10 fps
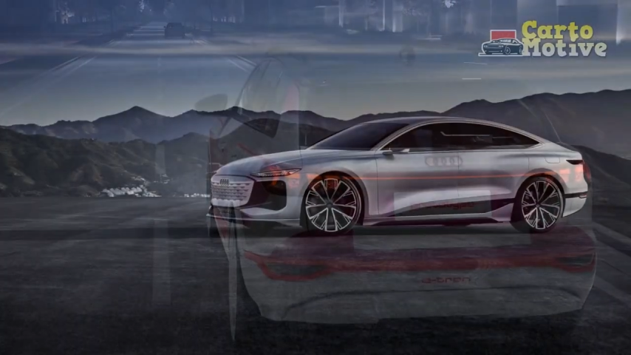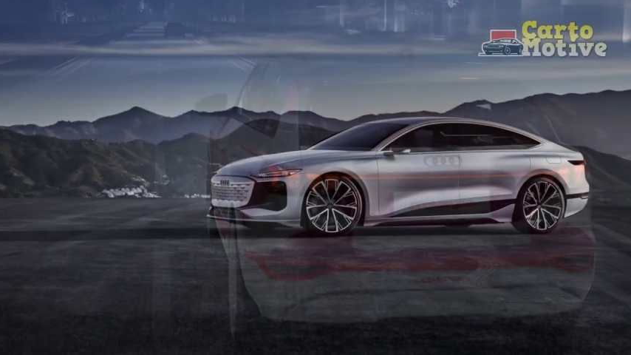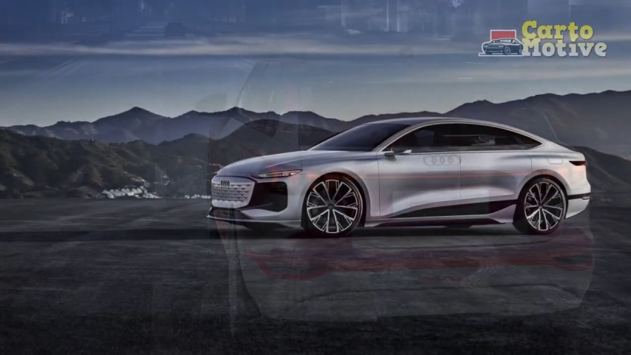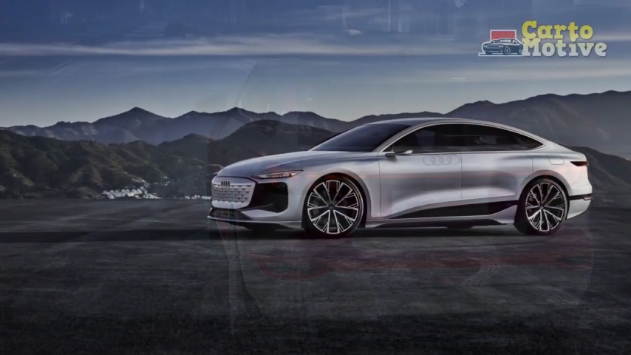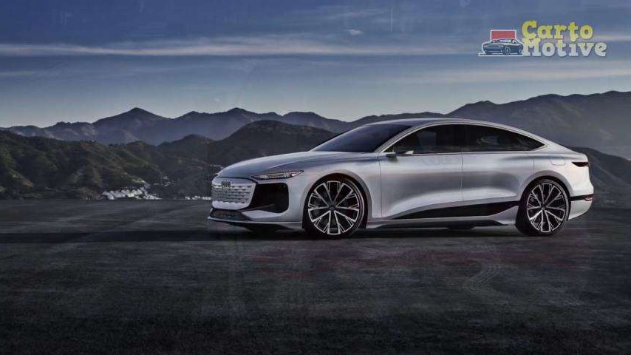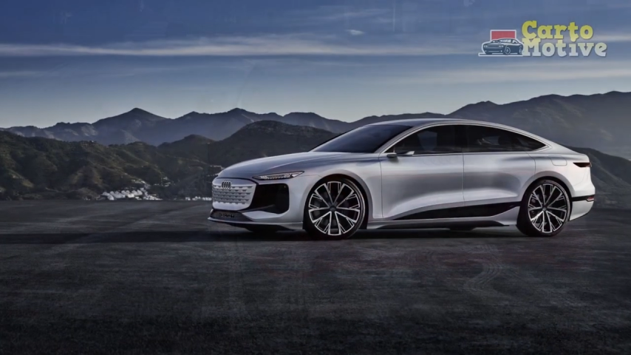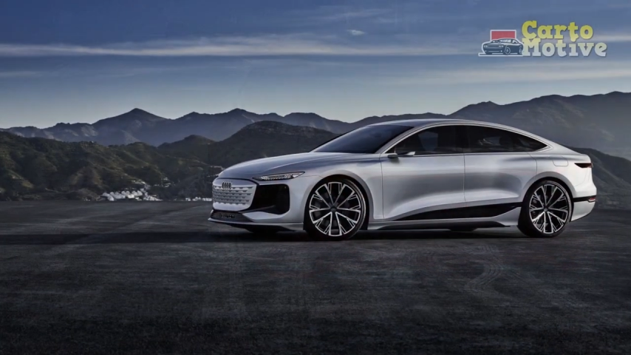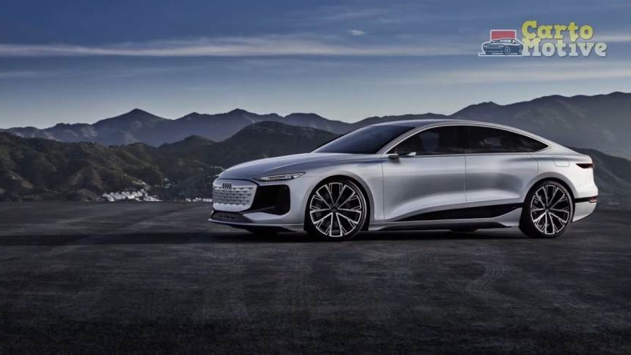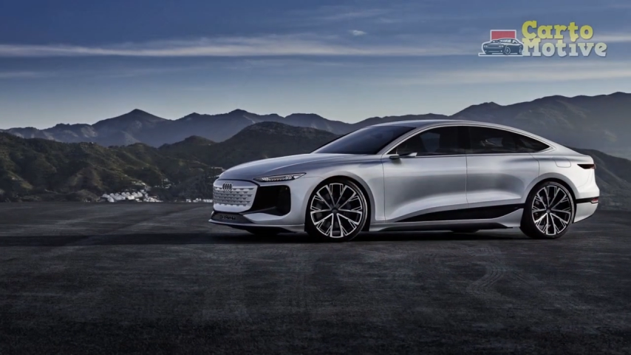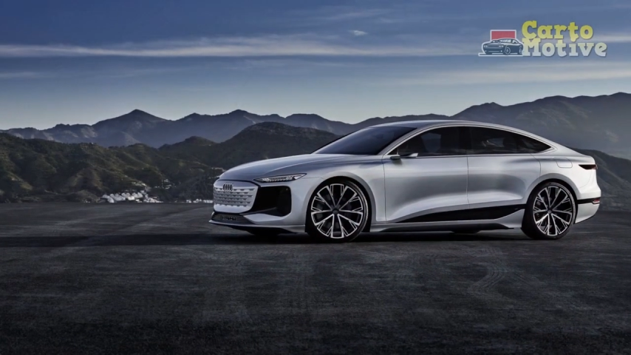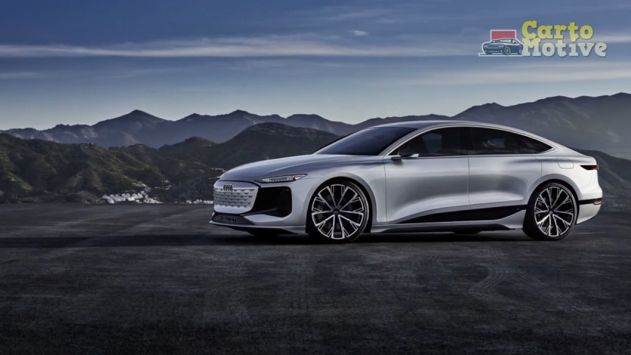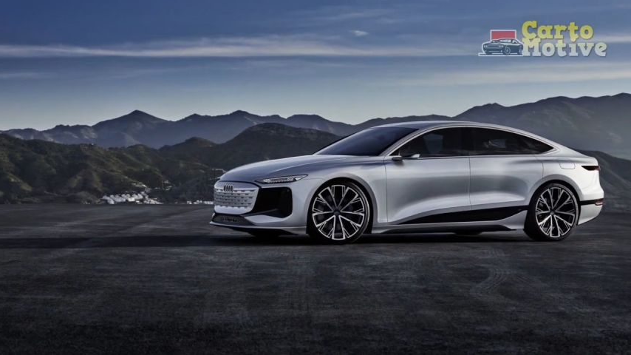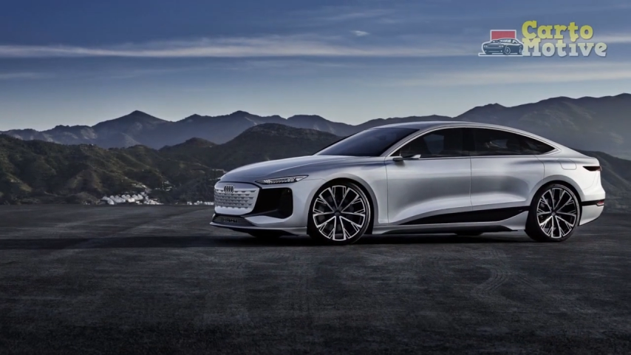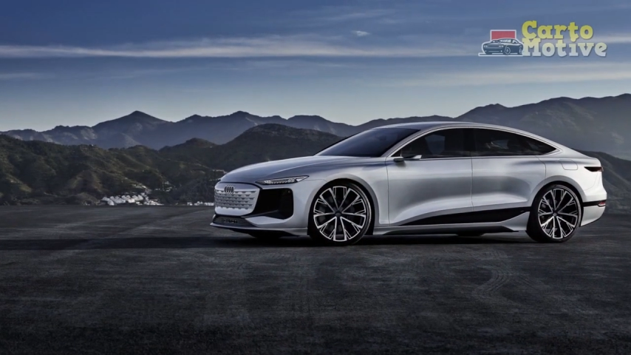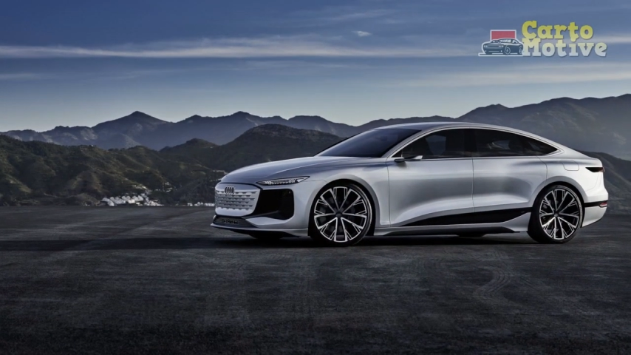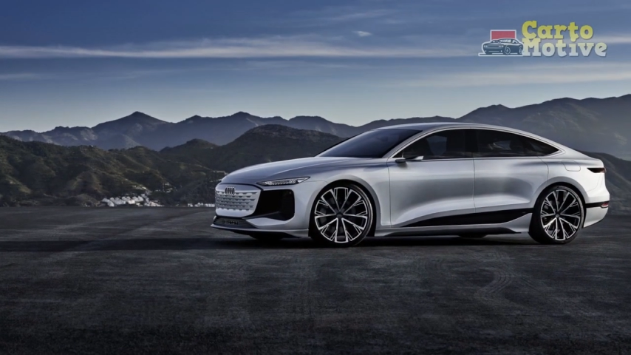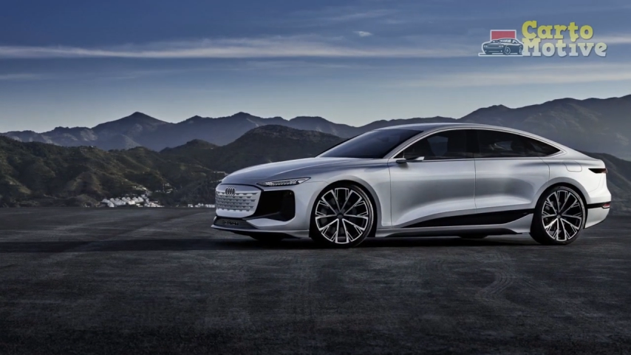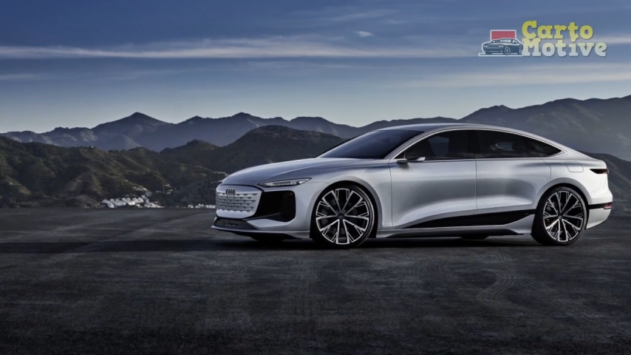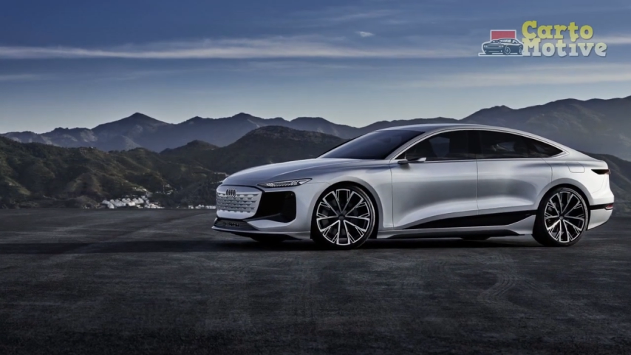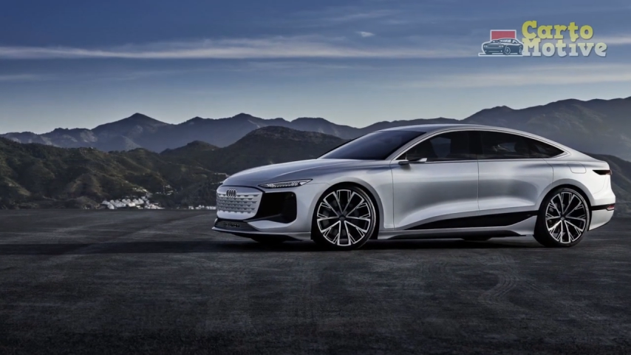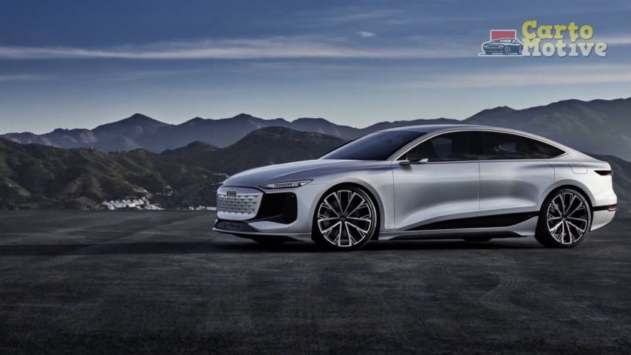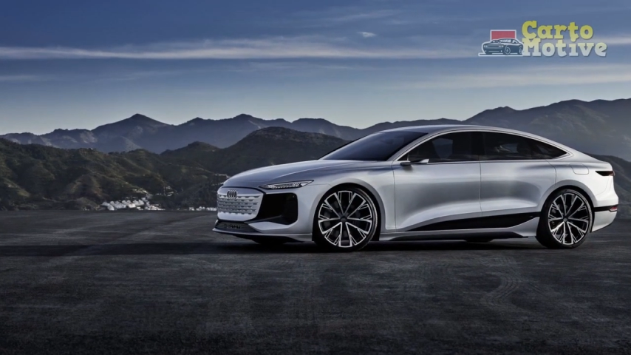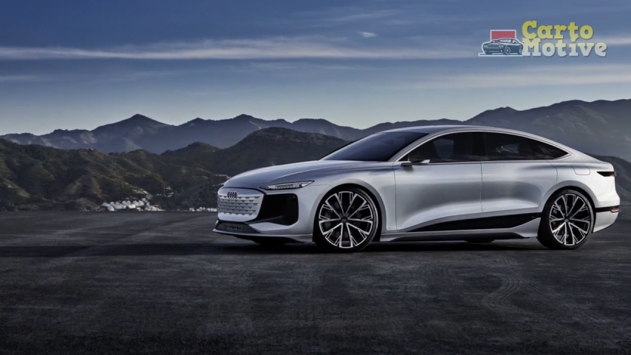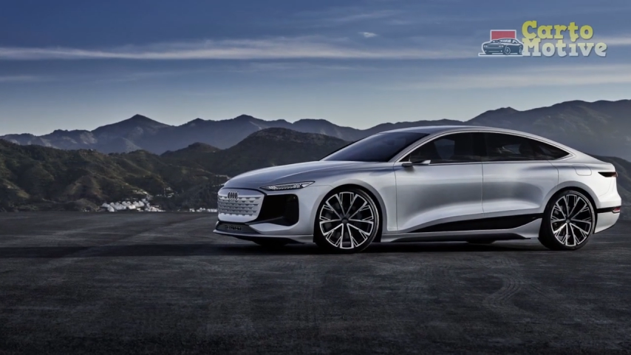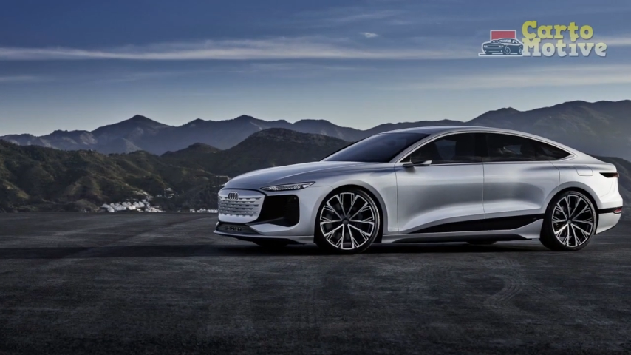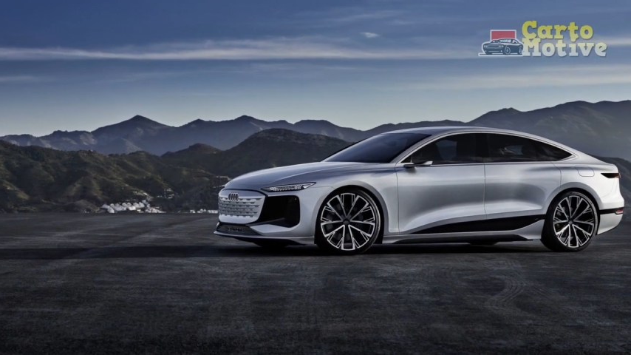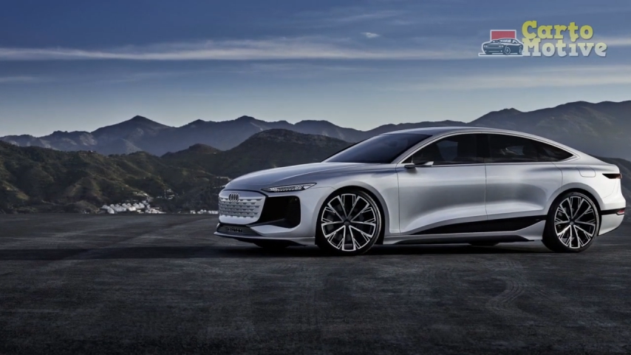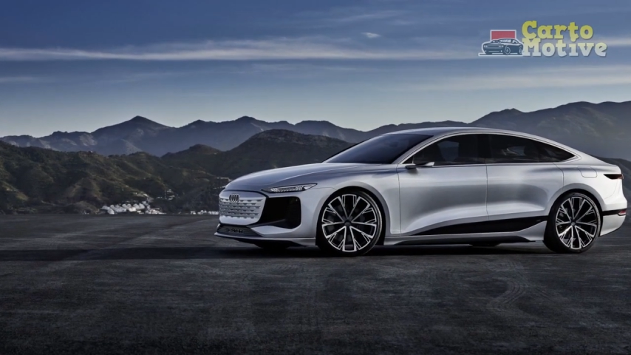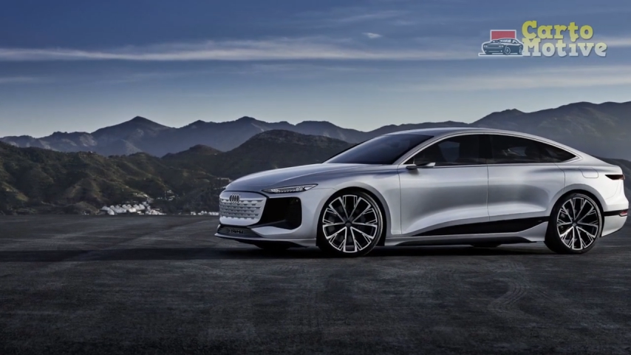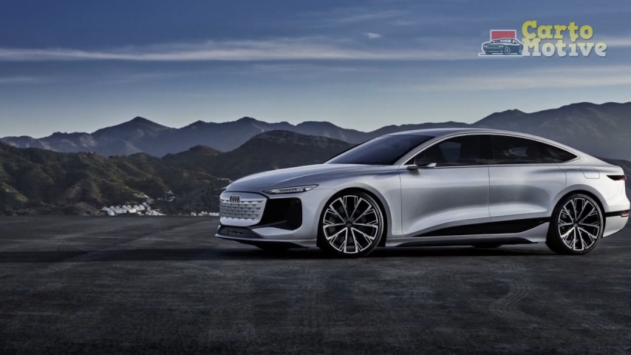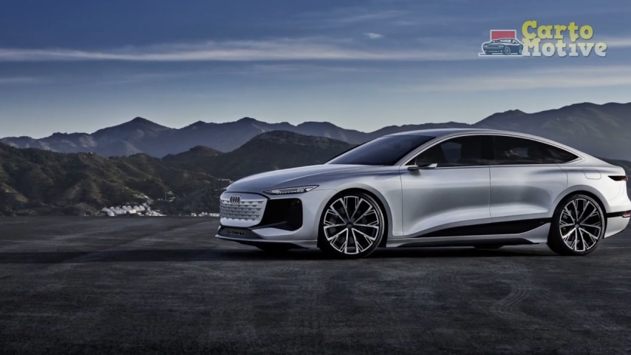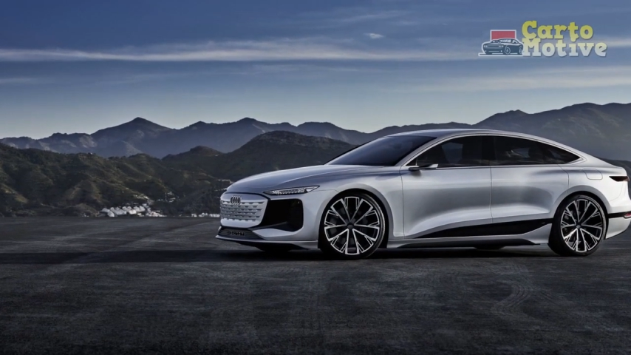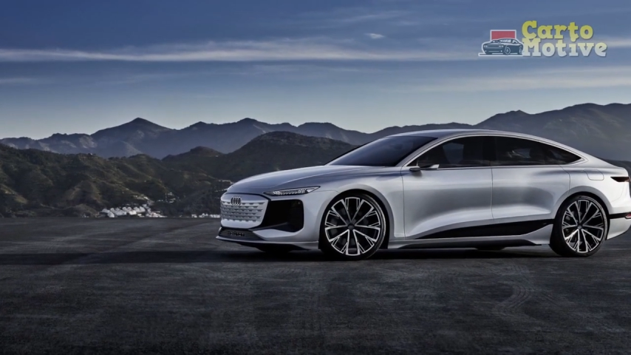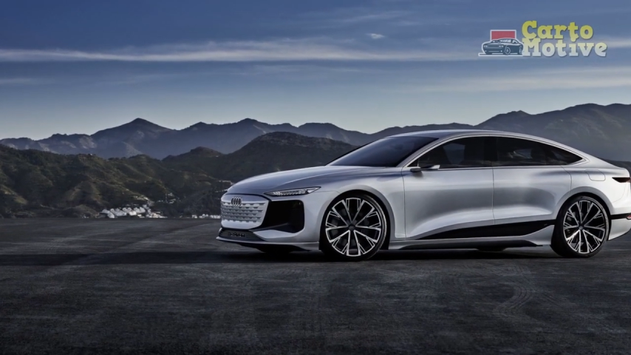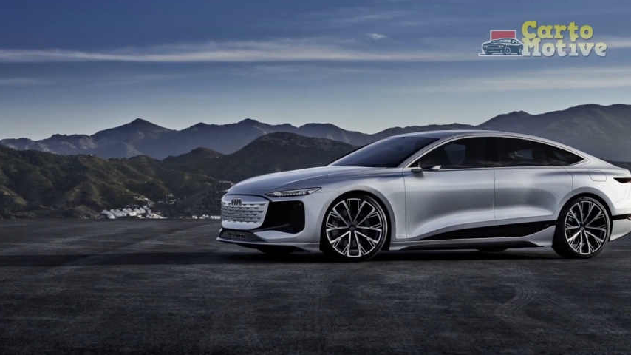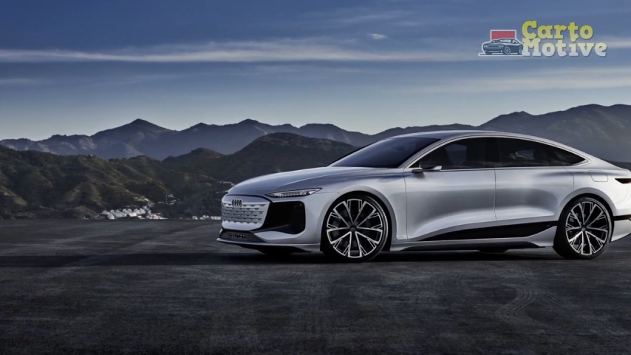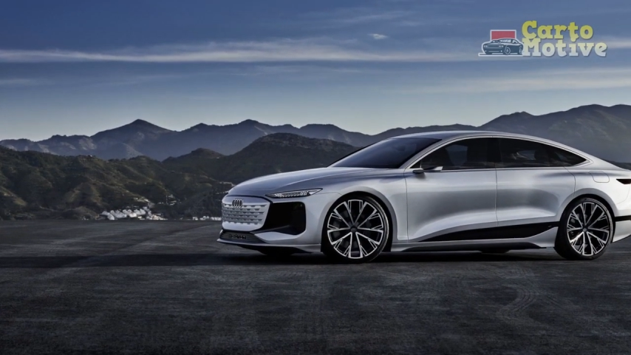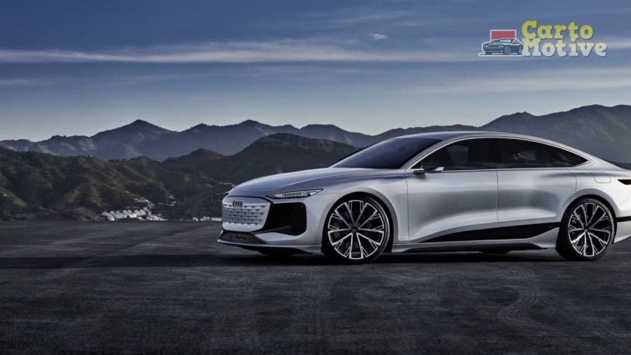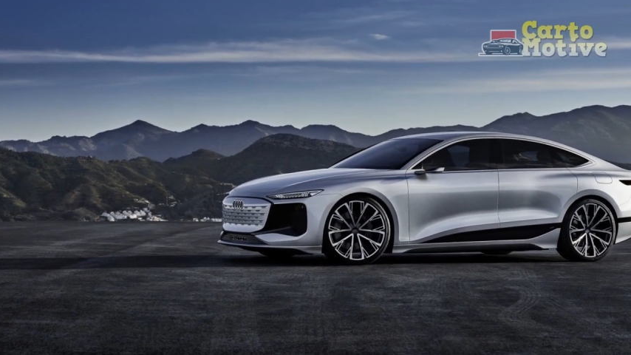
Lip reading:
No face is visible, so there are no lips to read.